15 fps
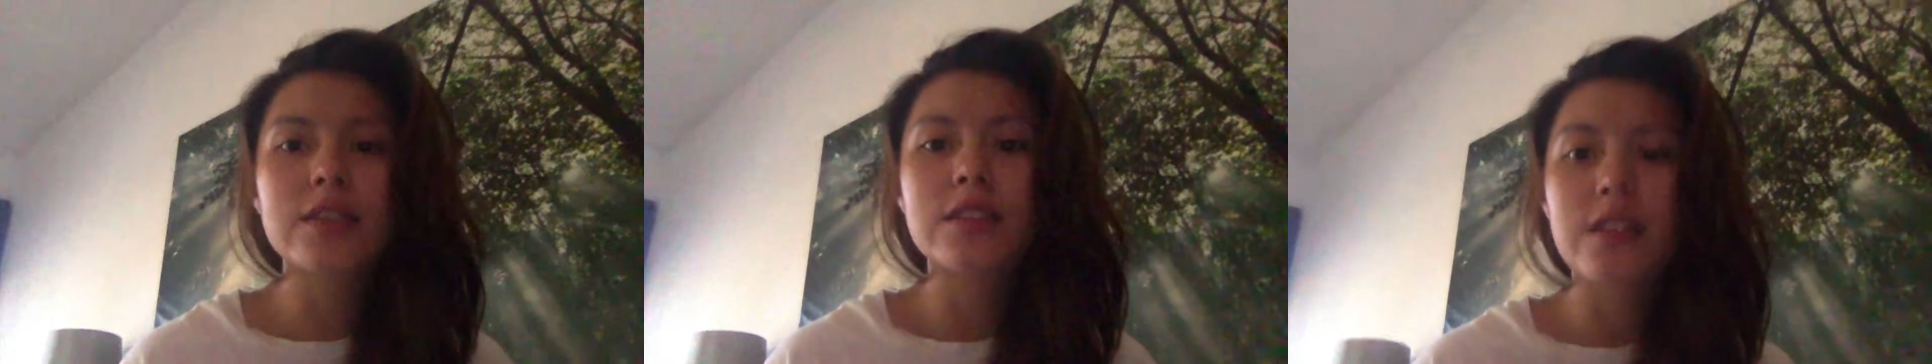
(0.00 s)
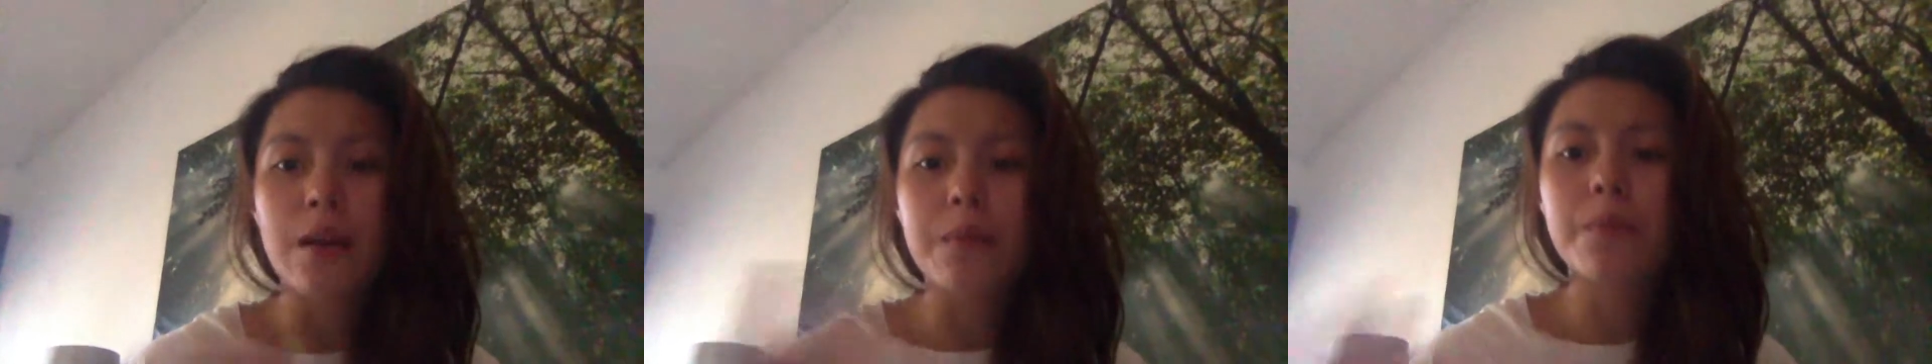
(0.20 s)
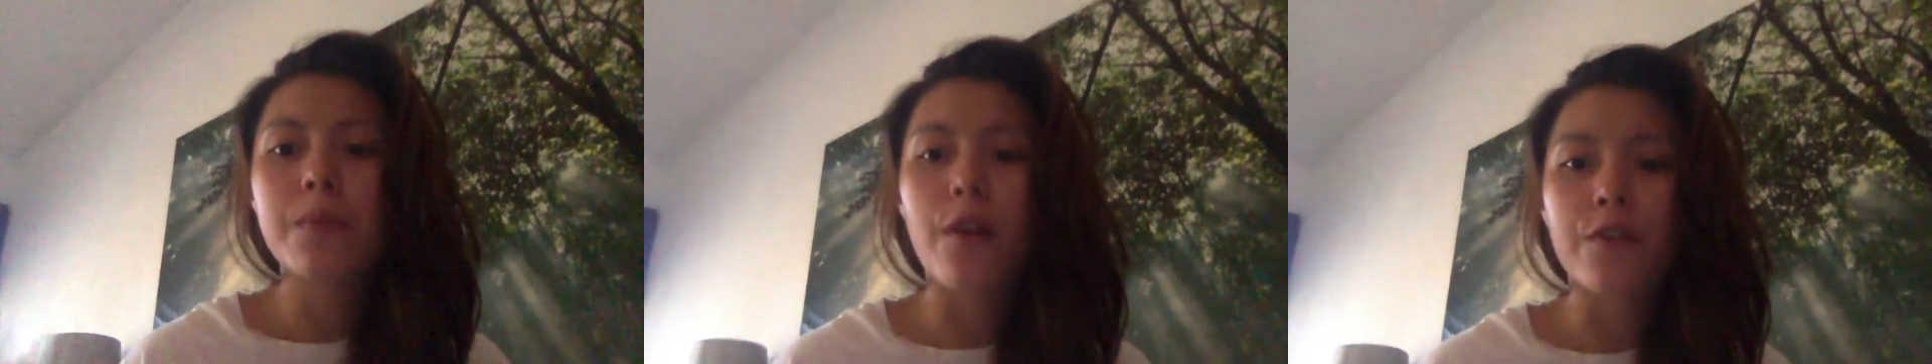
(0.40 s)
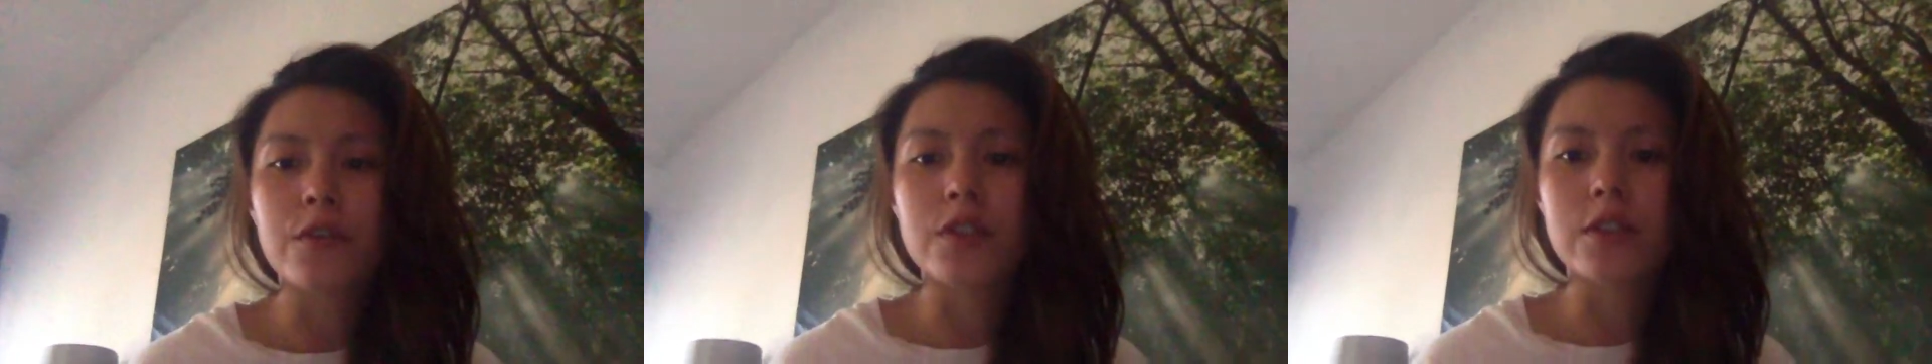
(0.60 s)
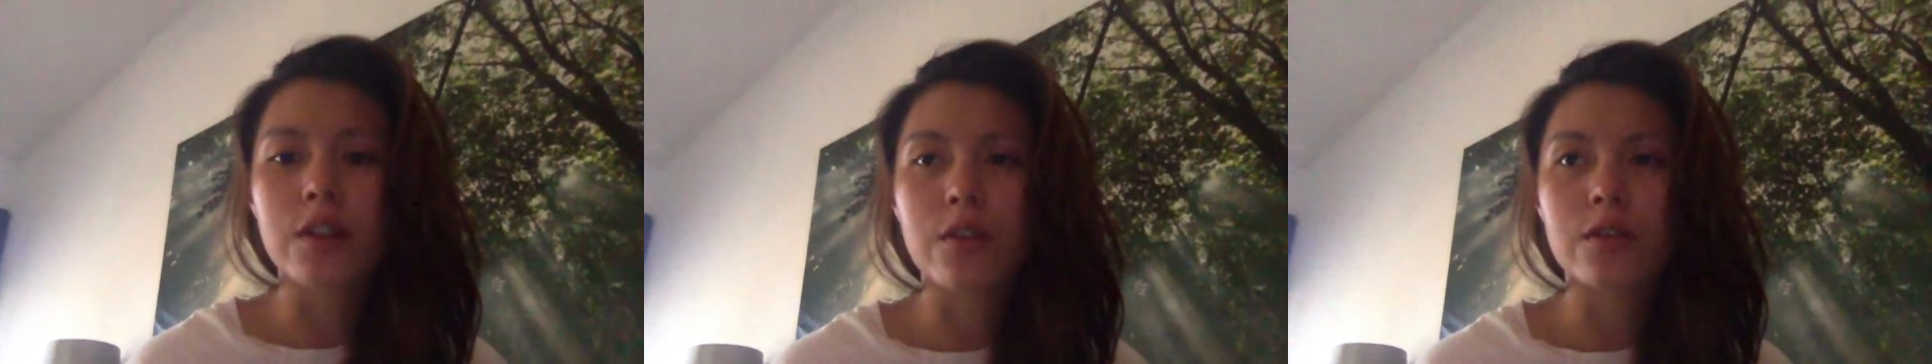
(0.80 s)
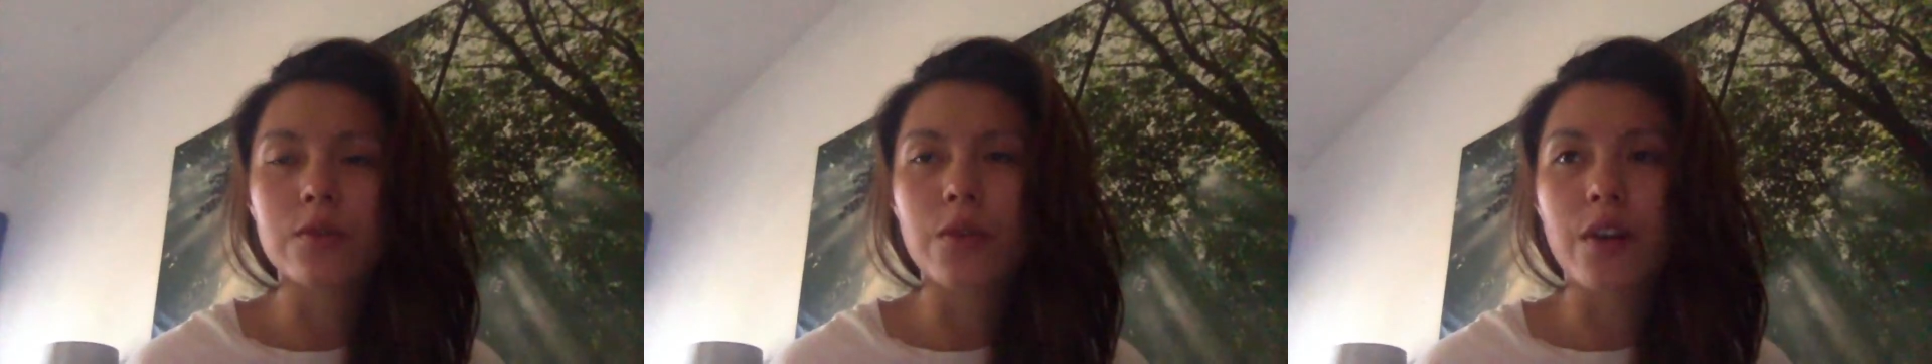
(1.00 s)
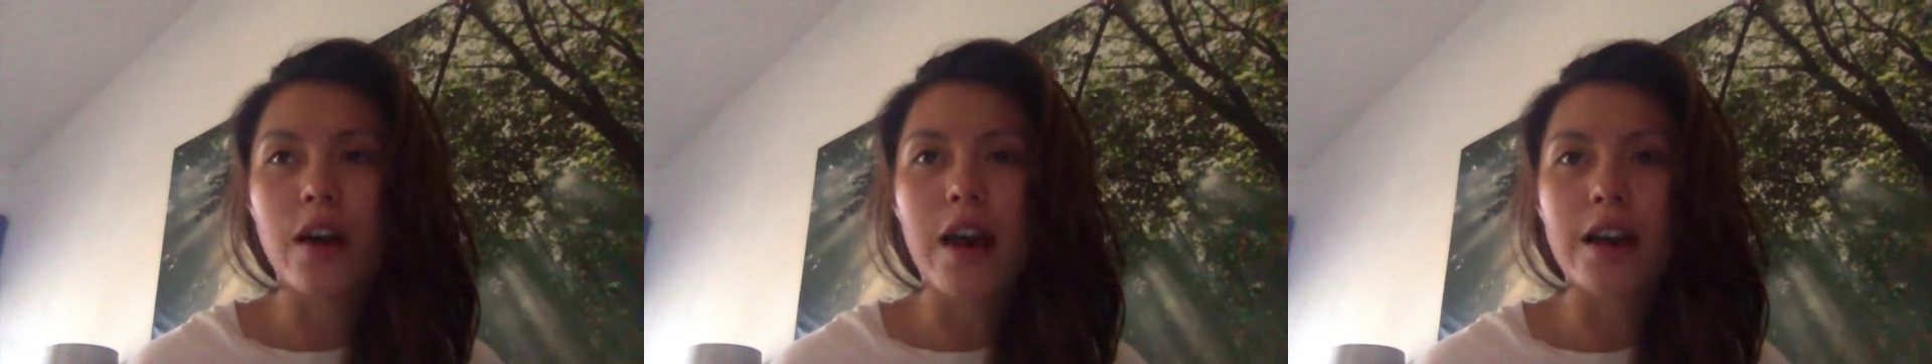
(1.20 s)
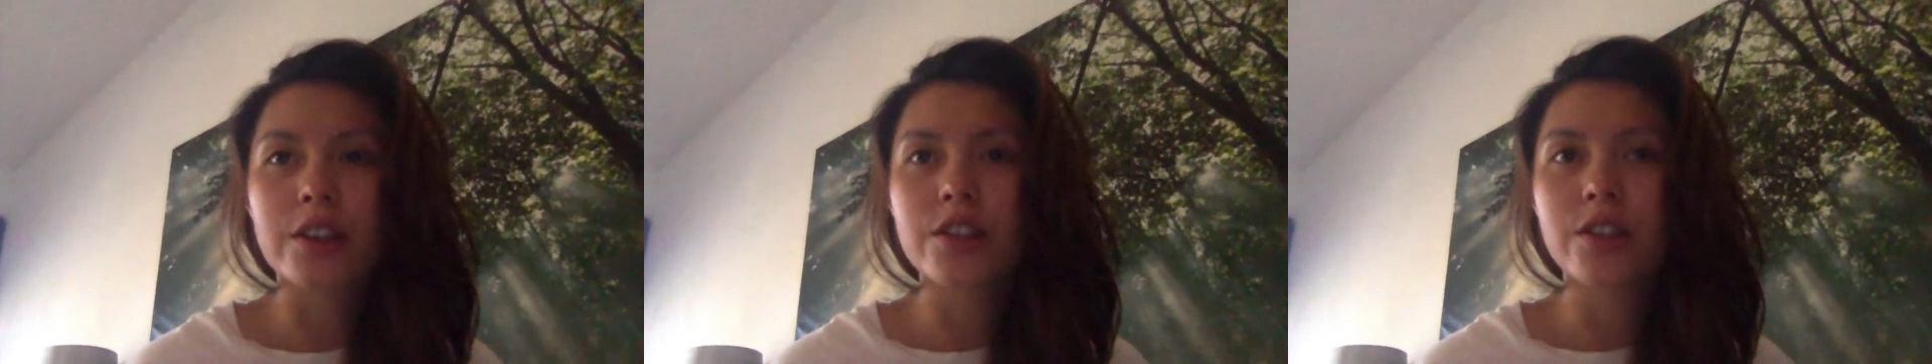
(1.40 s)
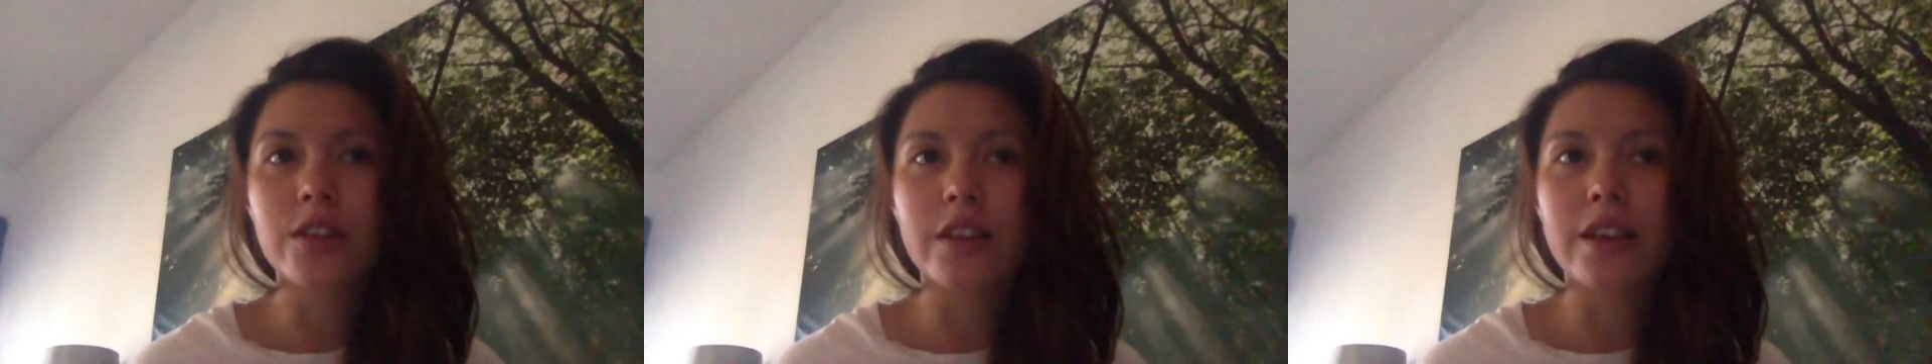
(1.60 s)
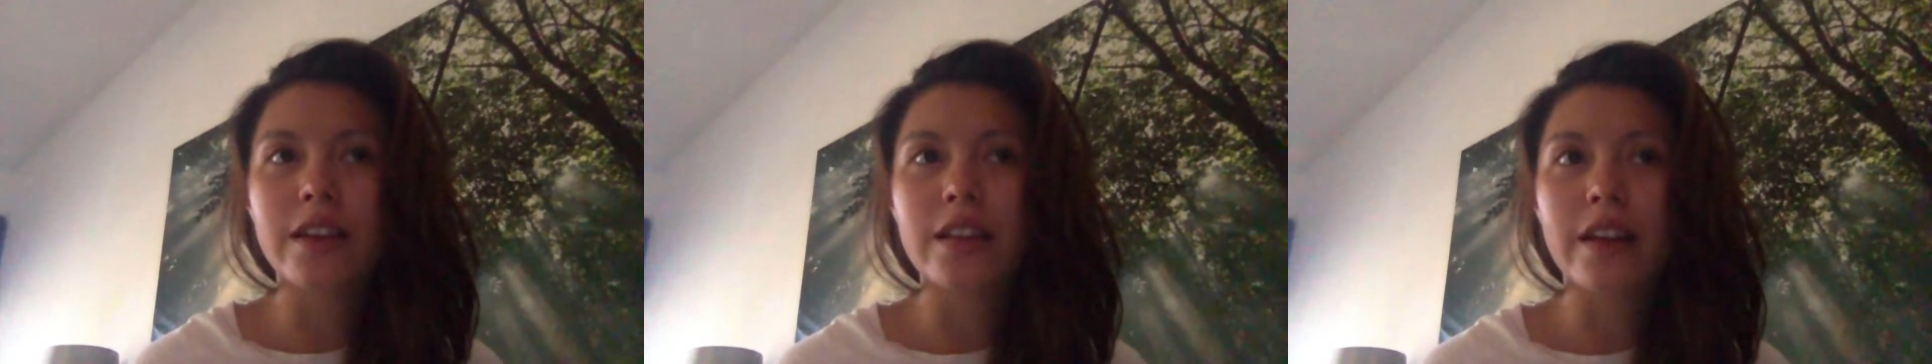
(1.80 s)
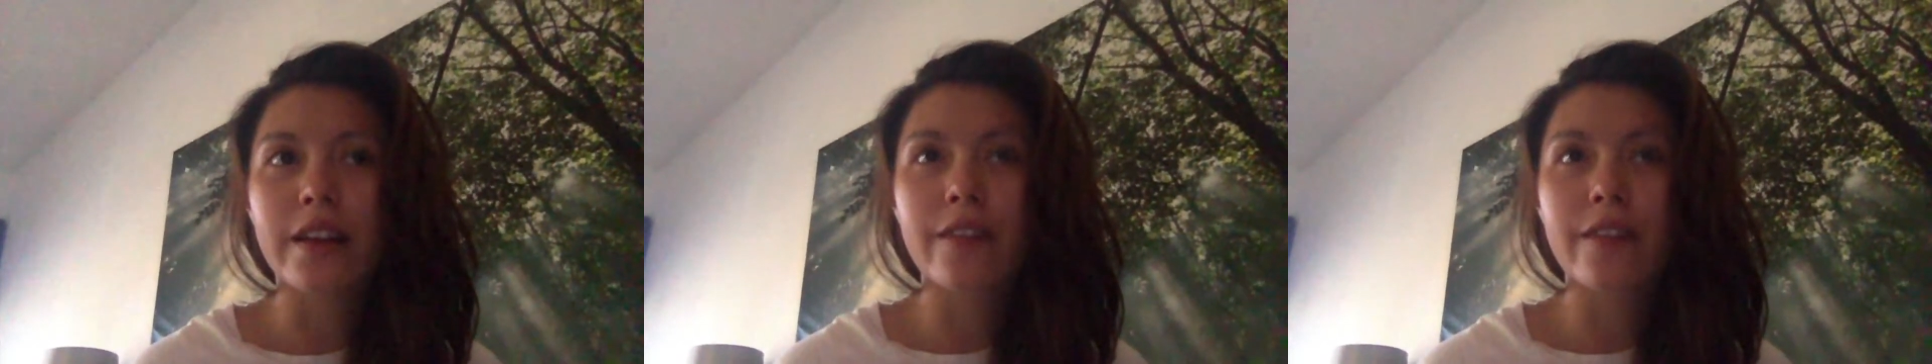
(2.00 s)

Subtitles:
some of the students will actually